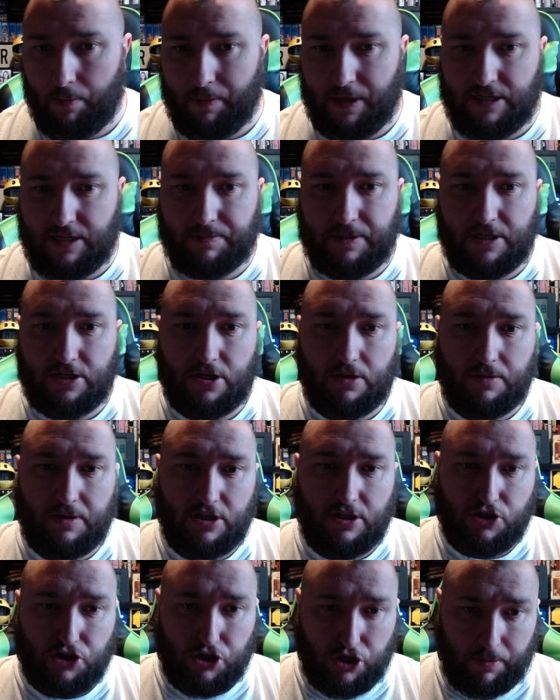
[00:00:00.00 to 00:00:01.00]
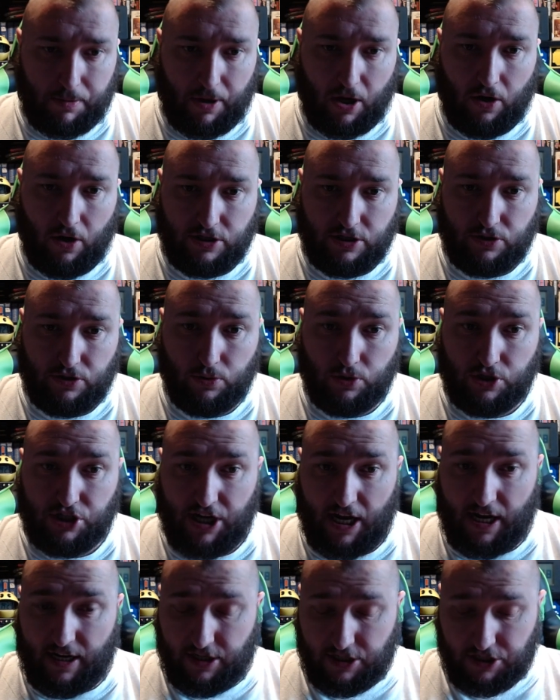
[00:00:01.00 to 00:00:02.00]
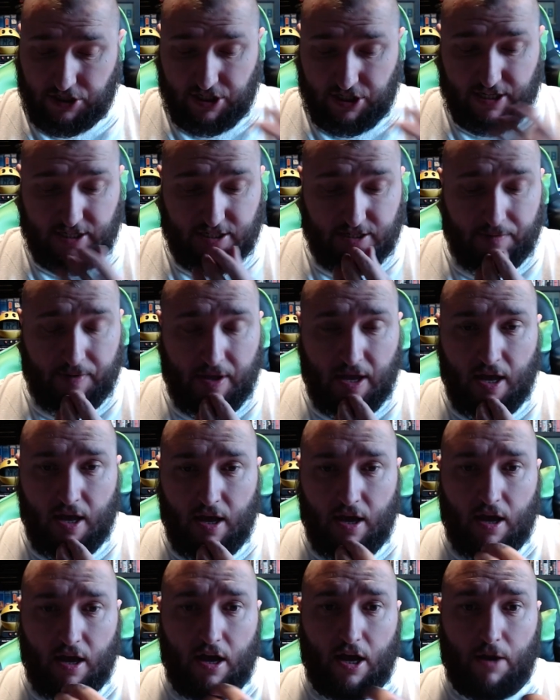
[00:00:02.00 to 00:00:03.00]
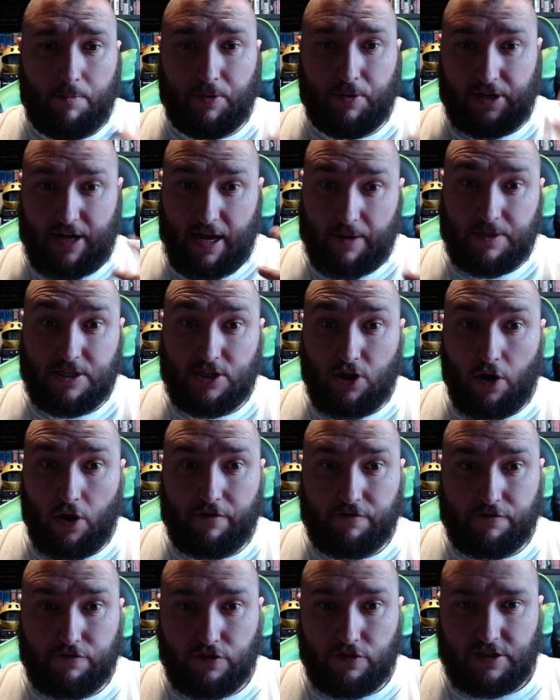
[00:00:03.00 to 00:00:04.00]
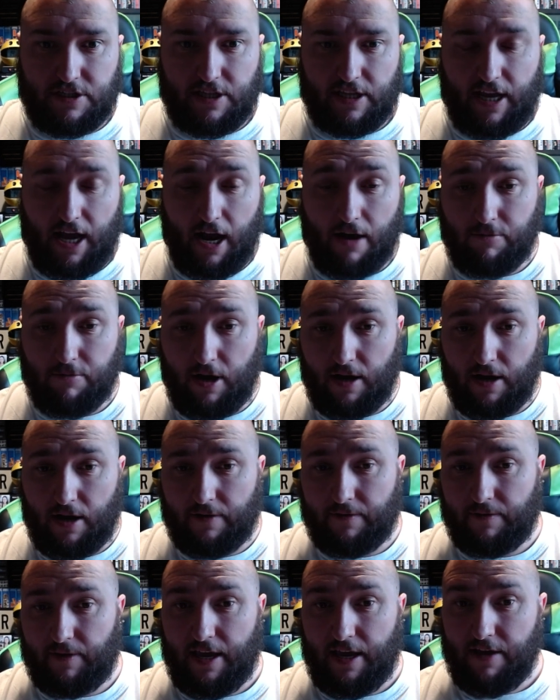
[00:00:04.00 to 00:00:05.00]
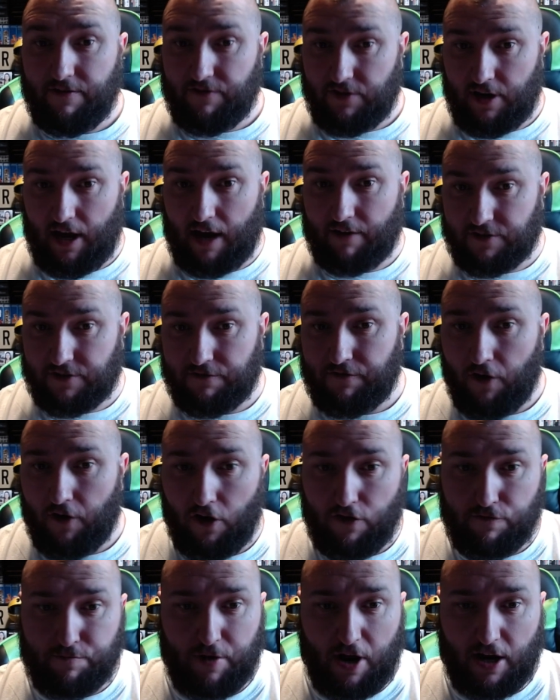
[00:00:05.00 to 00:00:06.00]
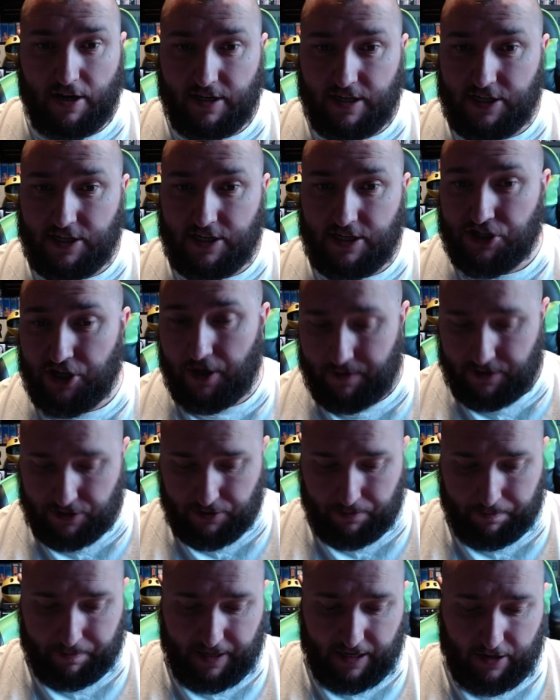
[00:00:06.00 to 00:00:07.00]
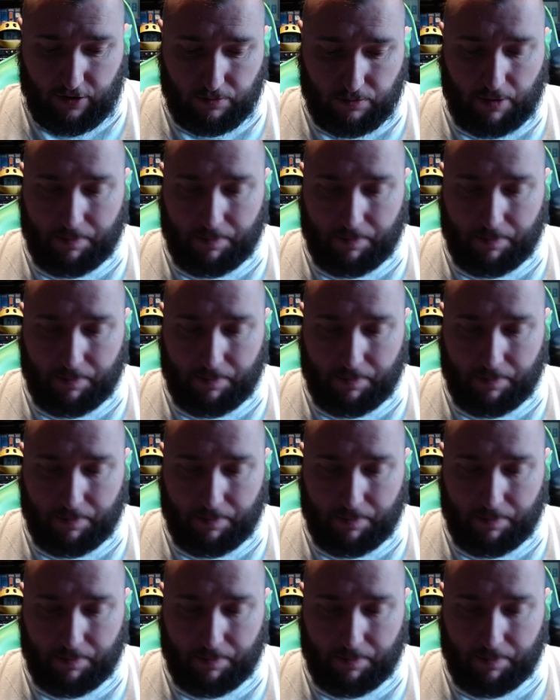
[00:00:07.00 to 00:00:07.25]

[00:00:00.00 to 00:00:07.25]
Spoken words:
He's been doing the Tuber High School challenges, but now he's got in front of the camera, even after 5 brandies, showing some pickups.